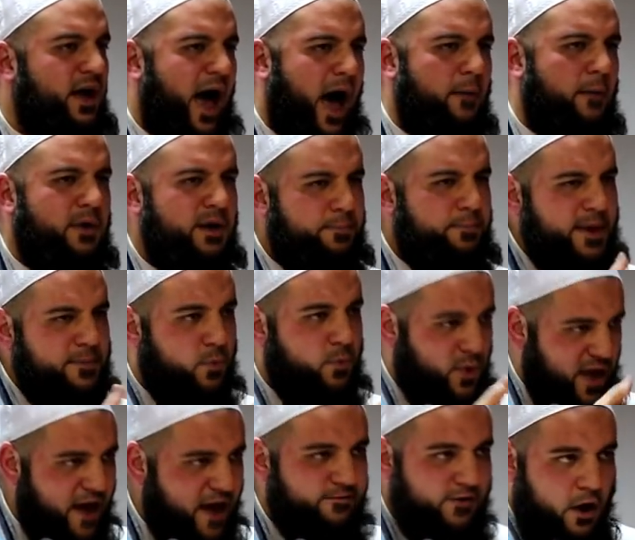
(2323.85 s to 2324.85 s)
How many people
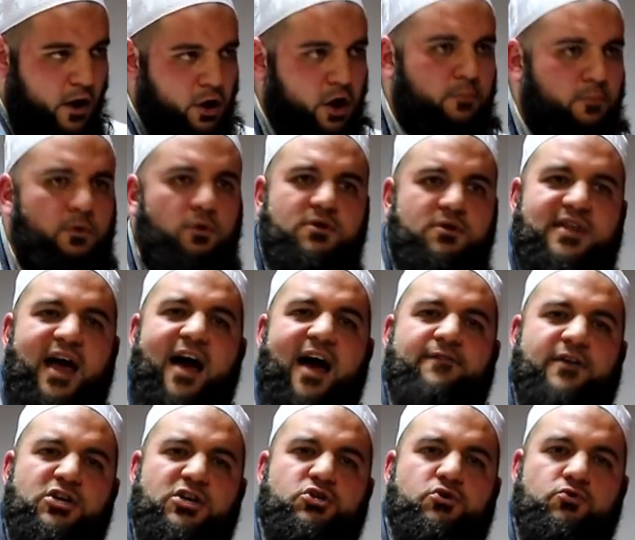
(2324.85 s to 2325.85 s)
we have in our community that
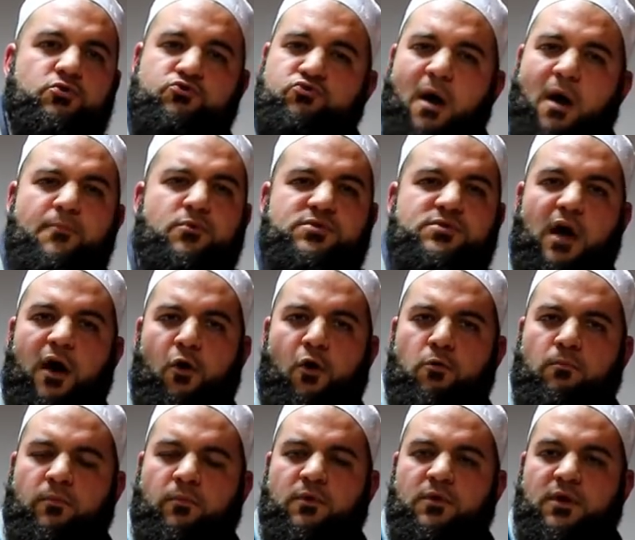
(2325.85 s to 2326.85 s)
have issues, troubles at
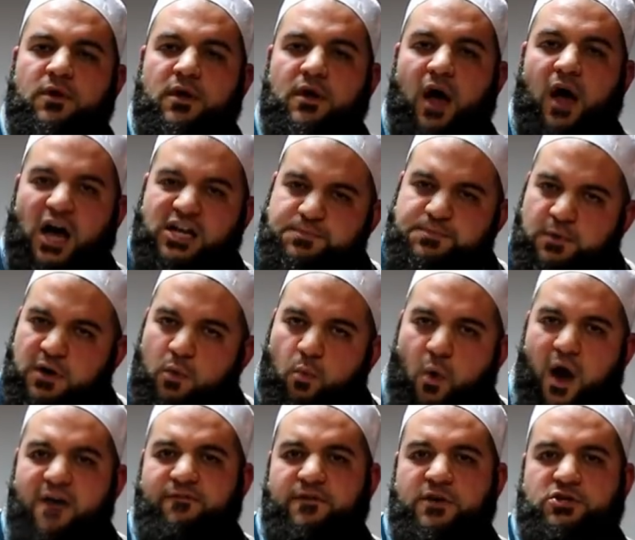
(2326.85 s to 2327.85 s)
home? Husband and
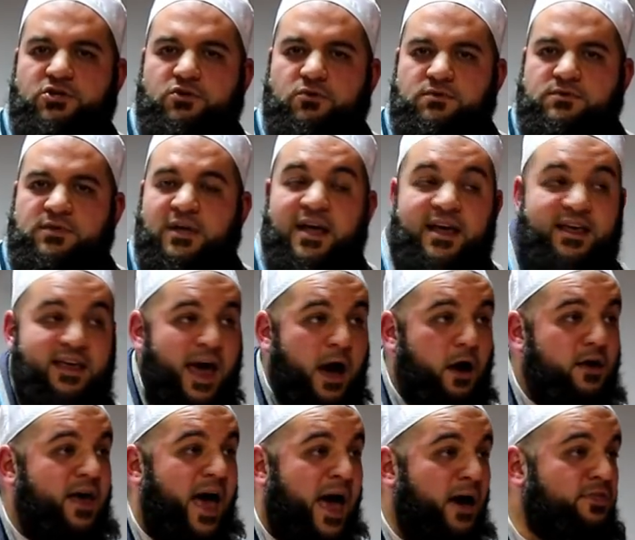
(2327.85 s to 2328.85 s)
wife issues,
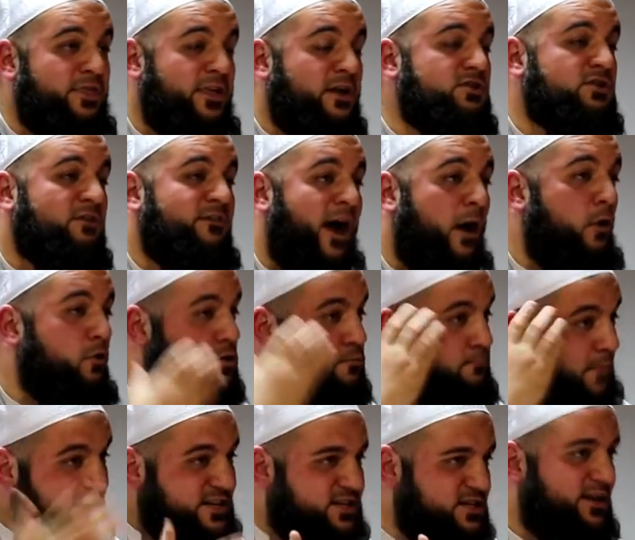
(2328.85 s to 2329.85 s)
things of health,
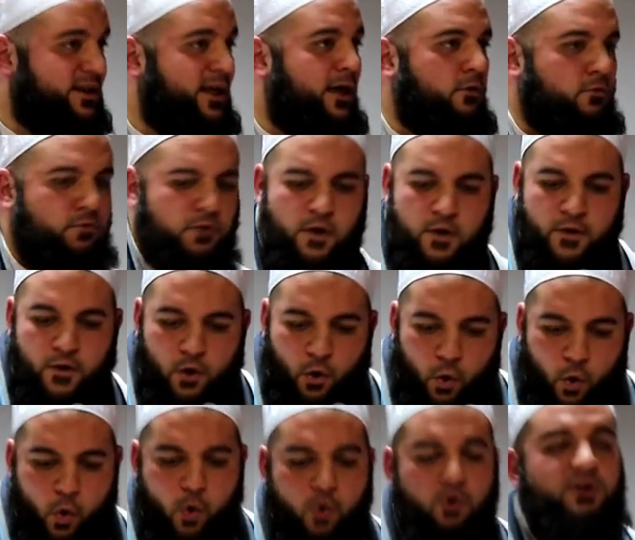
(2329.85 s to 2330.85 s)
mental health.
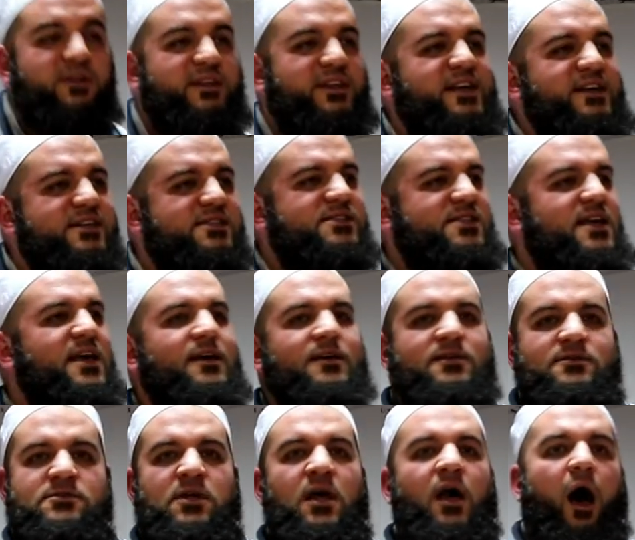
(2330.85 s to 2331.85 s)
All these
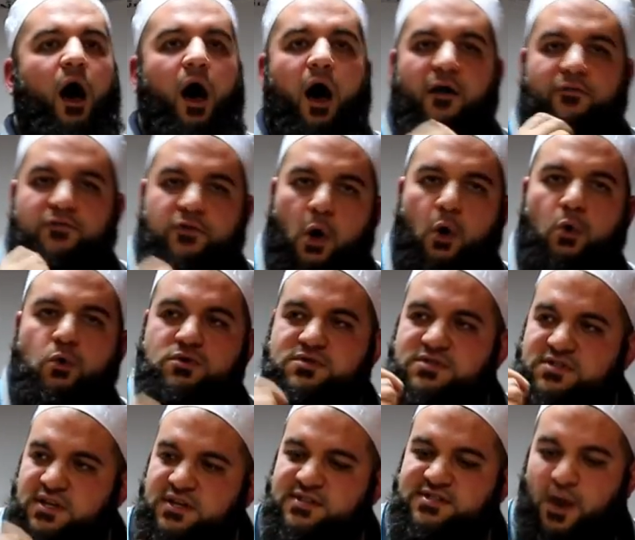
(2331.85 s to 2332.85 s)
things are
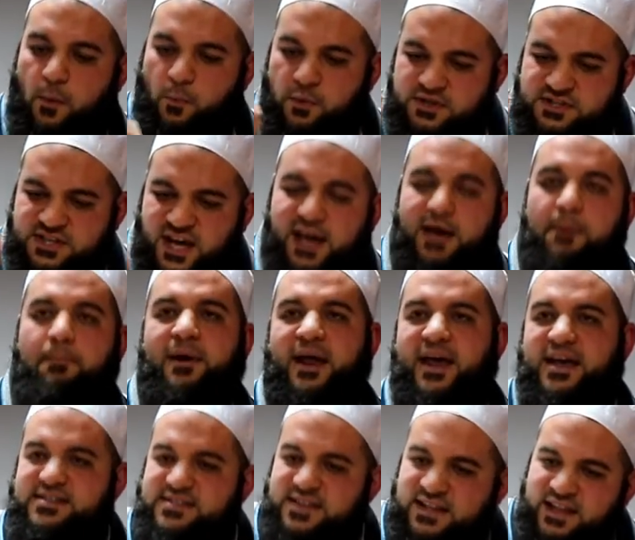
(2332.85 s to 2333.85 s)
those things that would take
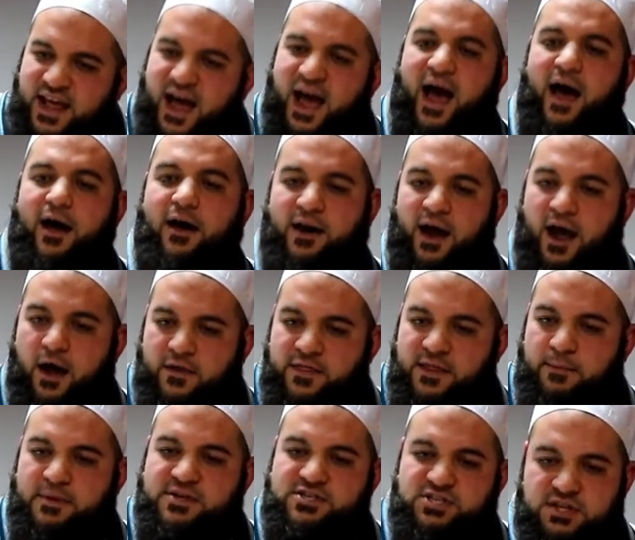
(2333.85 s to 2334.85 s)
place in the
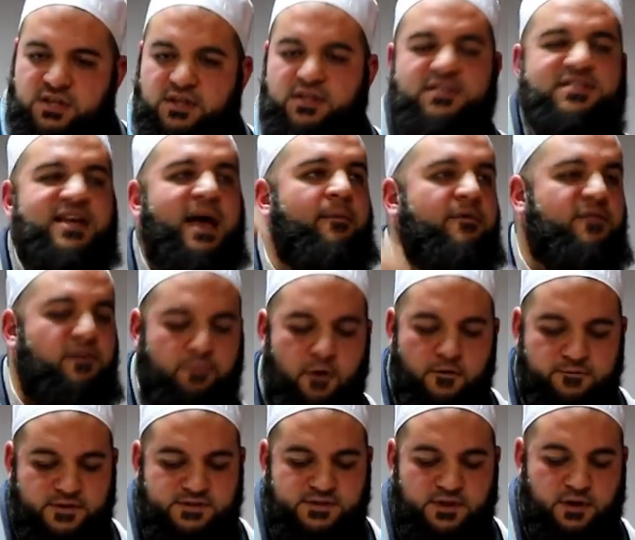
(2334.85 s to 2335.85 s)
masjid in the time of the
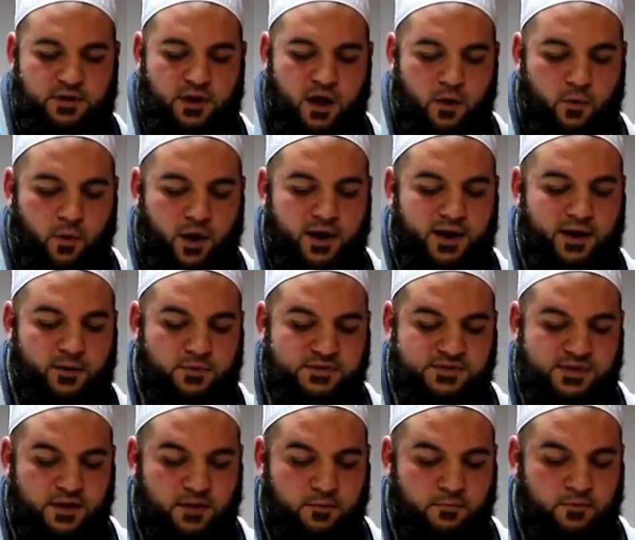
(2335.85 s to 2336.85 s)
Prophet sallallahu alaihi
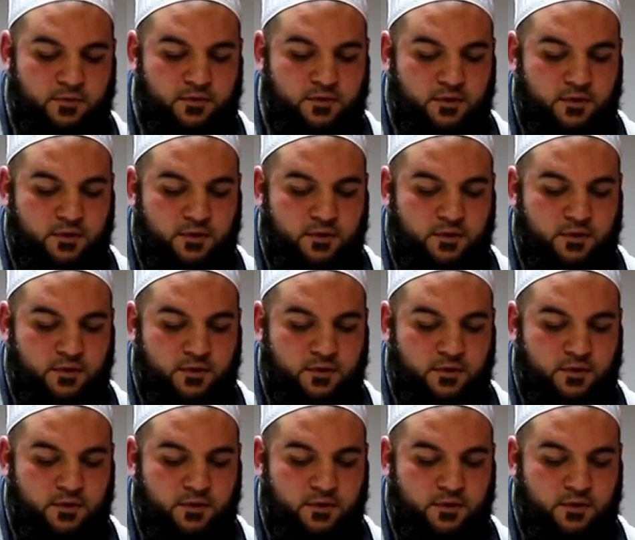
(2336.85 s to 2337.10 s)
wasallam.